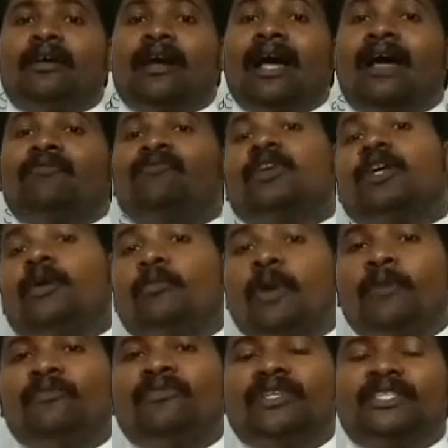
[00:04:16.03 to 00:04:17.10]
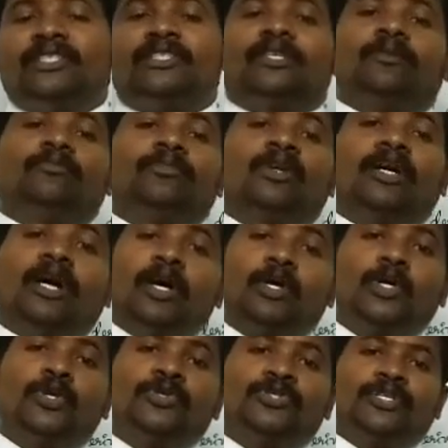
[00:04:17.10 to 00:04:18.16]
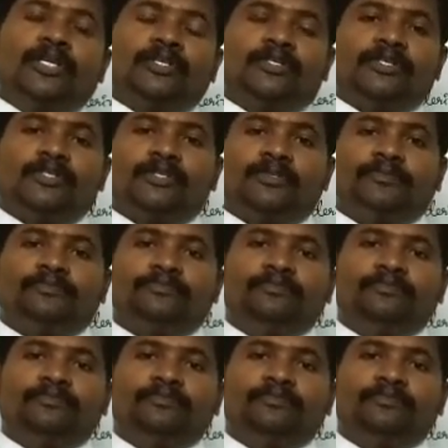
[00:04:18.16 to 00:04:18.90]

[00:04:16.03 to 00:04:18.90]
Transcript: have come up with some conclusions.